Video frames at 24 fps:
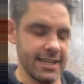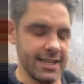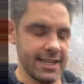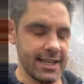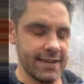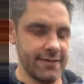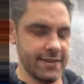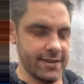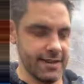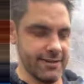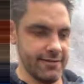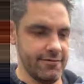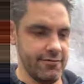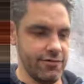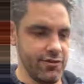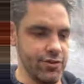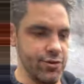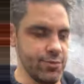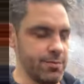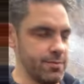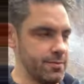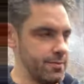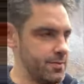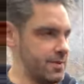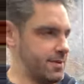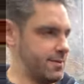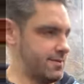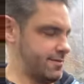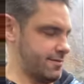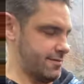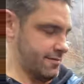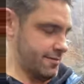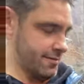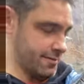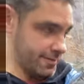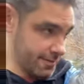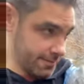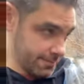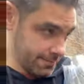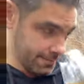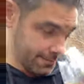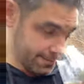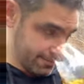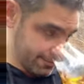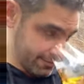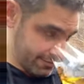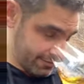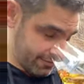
give it room. Oh my god.